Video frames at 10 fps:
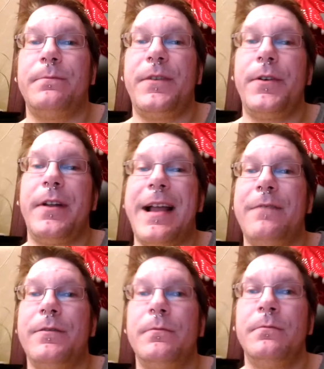they're going
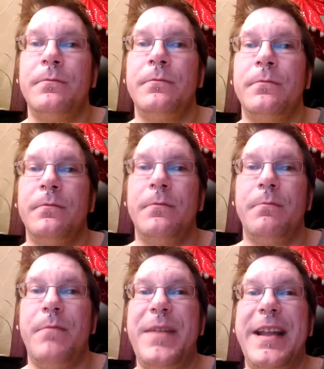to
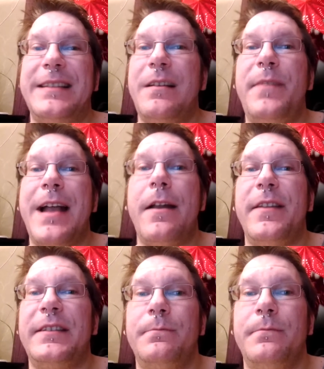maybe get something out of
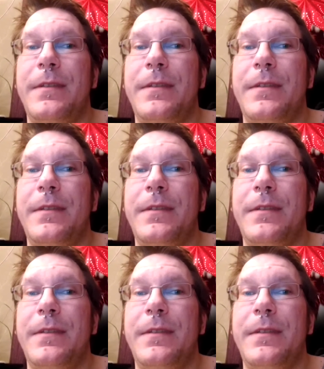this.